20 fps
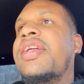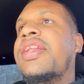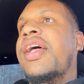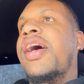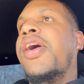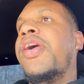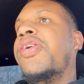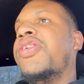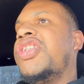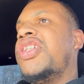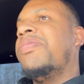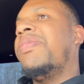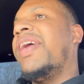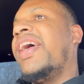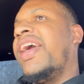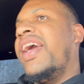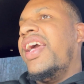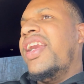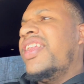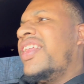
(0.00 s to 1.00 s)
the whole
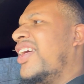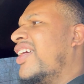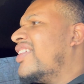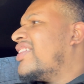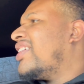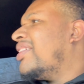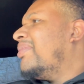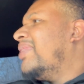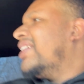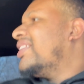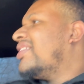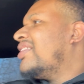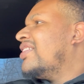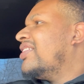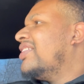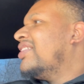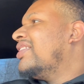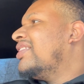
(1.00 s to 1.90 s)
shebang. Anything else I'm missing?